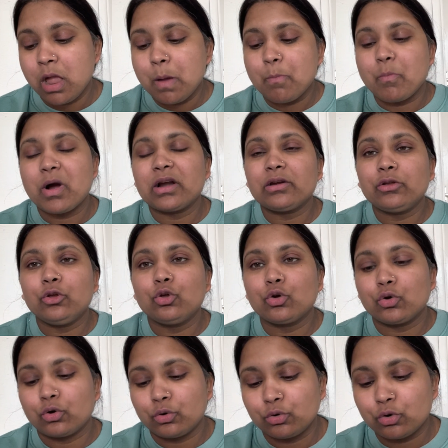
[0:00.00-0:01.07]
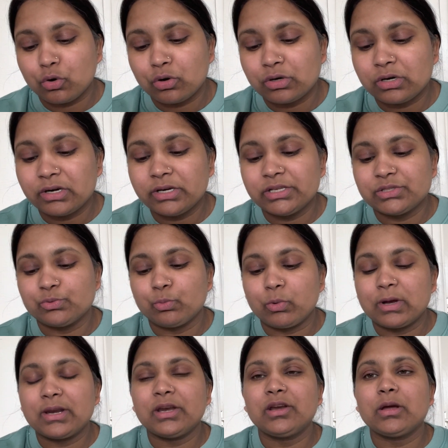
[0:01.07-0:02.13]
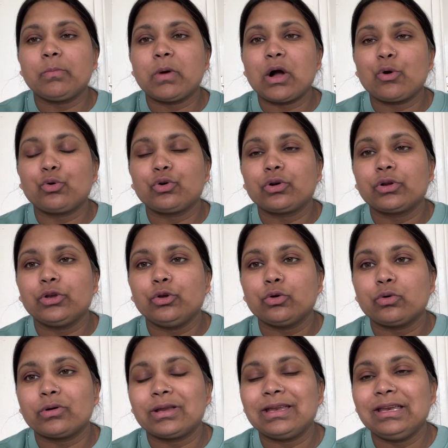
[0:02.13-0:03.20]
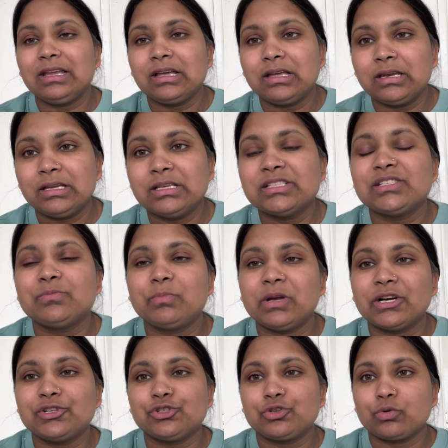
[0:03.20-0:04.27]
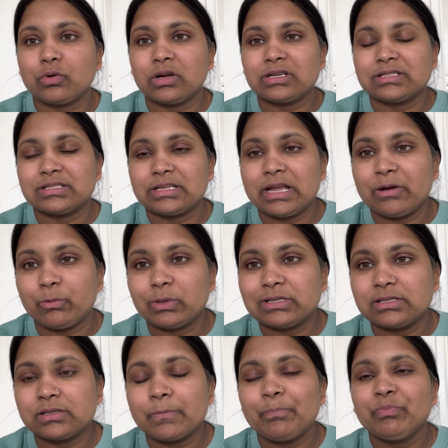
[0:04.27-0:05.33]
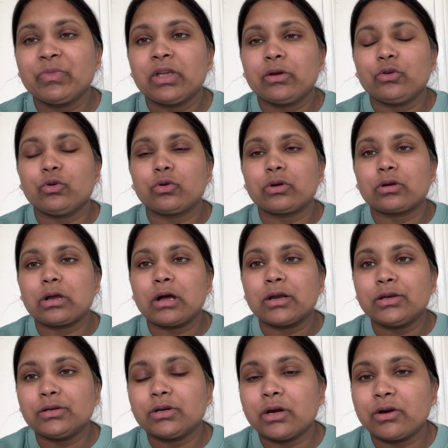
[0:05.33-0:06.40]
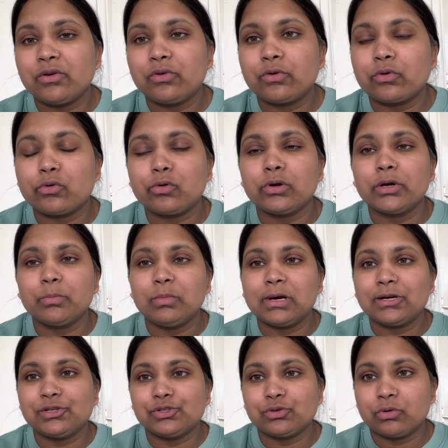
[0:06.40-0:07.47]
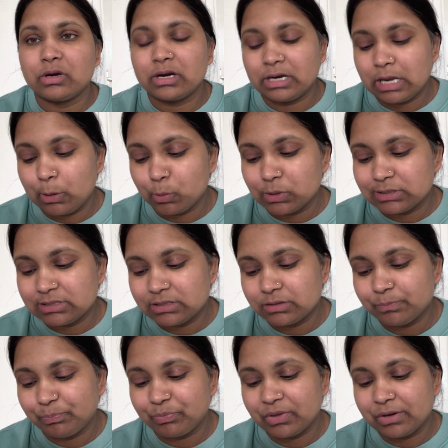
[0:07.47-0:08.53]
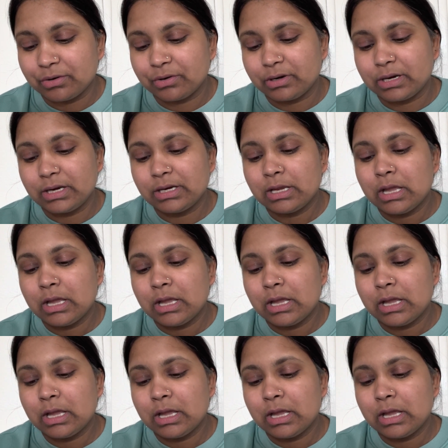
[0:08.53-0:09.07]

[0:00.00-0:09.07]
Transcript: but your doctor is worried about your increased blood sugars levels, your uncontrolled blood sugar levels. All right,